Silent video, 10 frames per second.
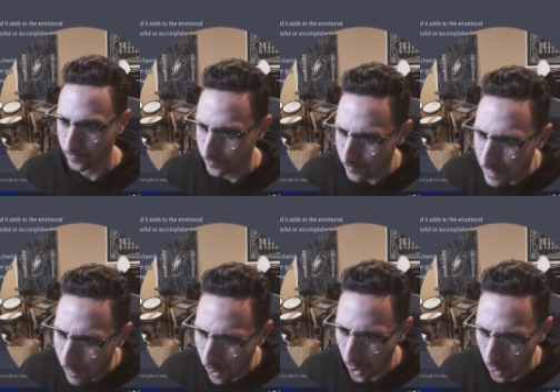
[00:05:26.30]
We are
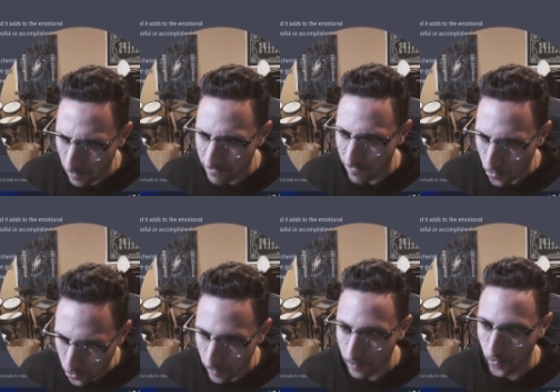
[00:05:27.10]
all
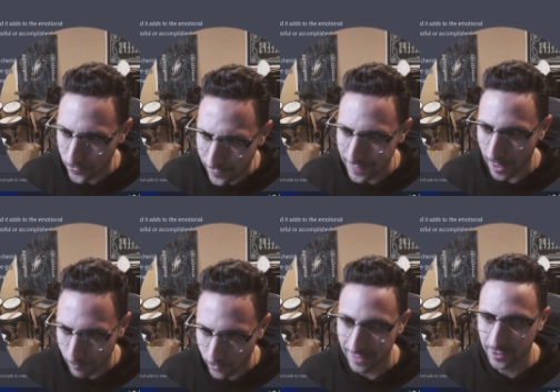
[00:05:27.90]
vulnerable to the
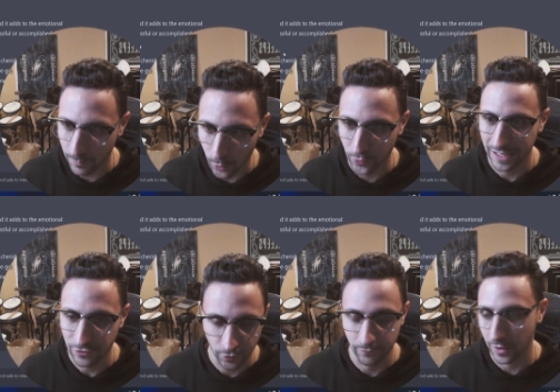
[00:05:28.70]
unpredictable
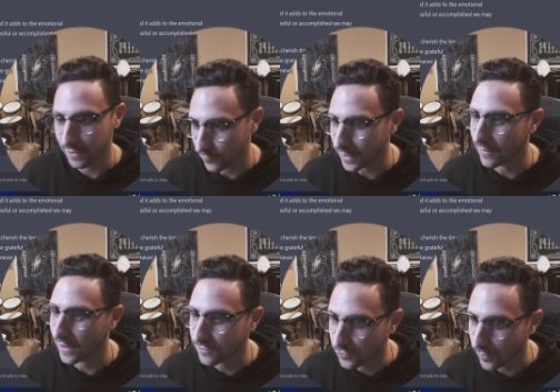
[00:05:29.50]
nature of life. Okay,
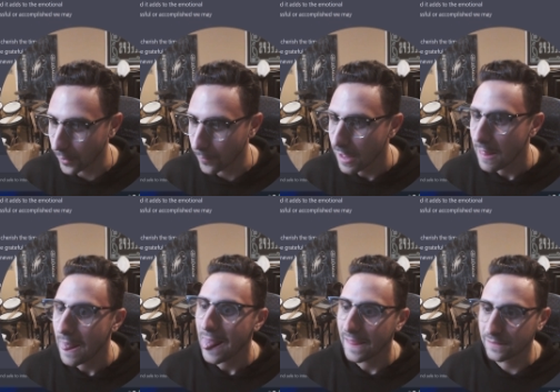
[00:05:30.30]
that's true.
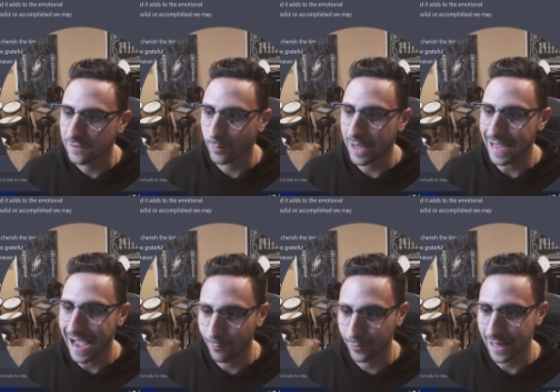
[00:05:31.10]
In this way,
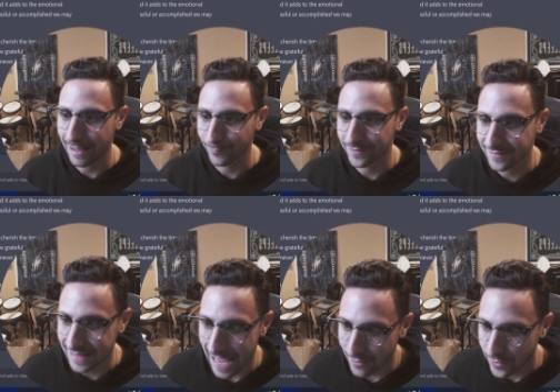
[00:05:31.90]
Howard Hamlin's
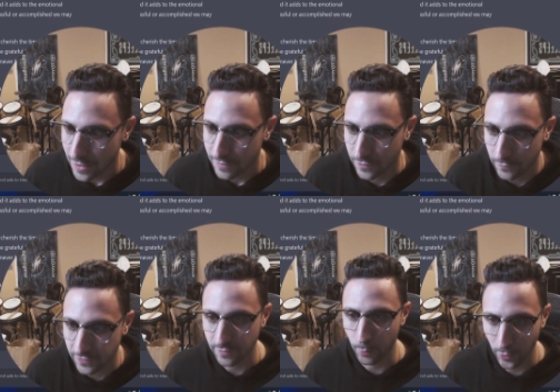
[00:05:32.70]
death serves as
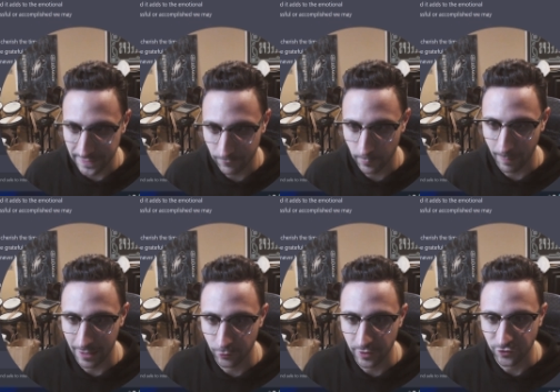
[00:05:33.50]
a poignant
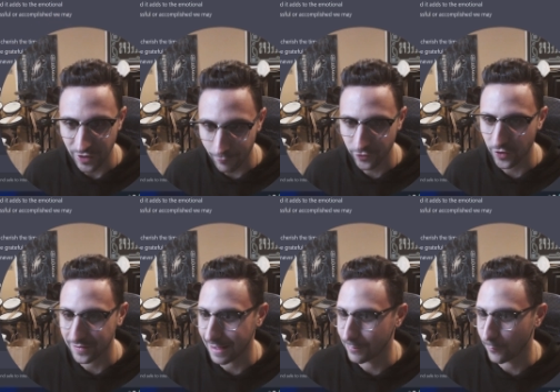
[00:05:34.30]
reminder to cherish the
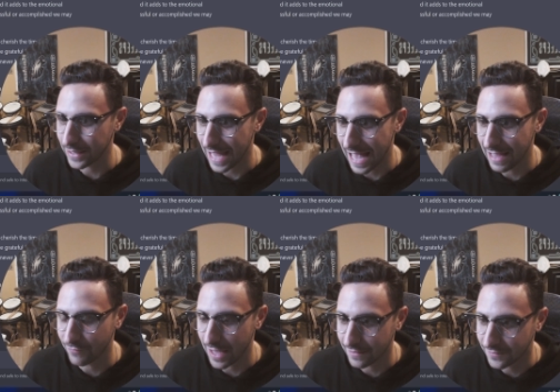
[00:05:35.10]
time that we have
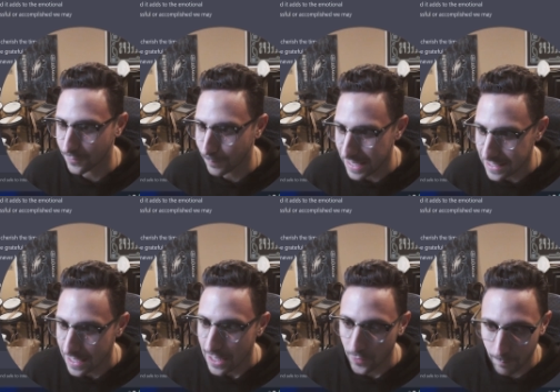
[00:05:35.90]
and to make
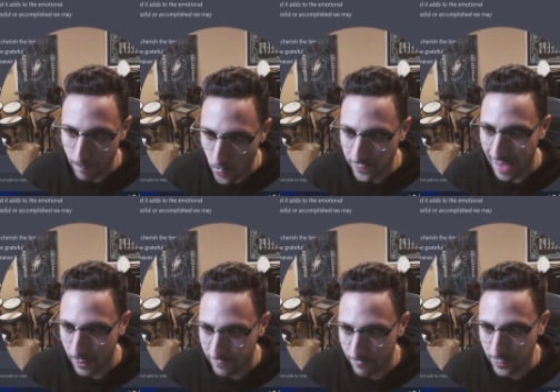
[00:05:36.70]
the most out of
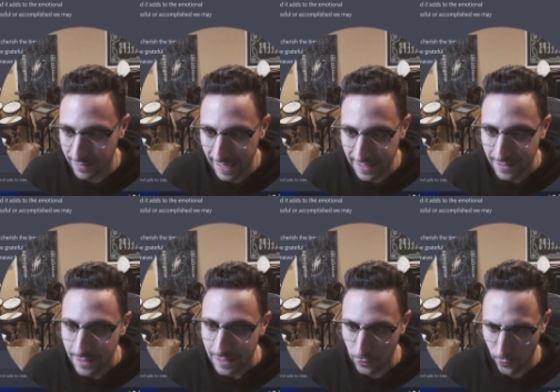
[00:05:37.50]
every day.
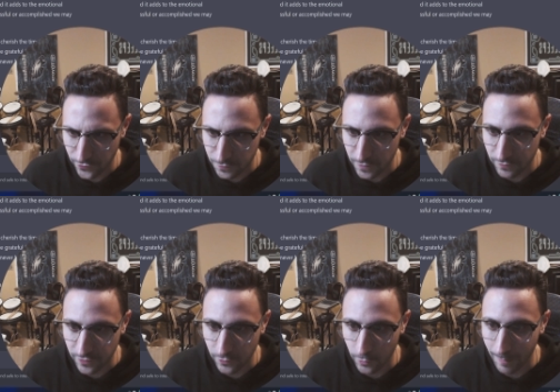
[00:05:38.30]
It also serves as
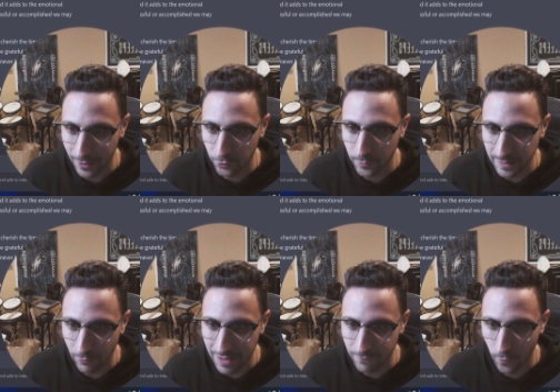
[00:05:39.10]
a reminder to be
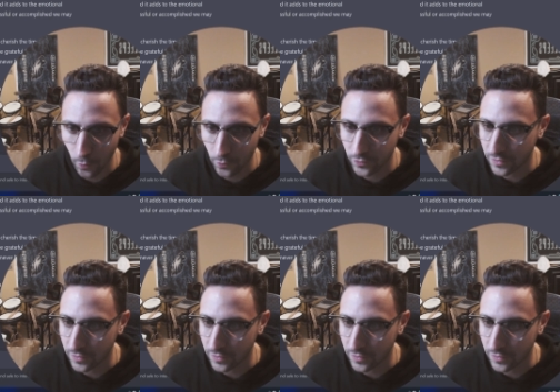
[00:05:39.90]
grateful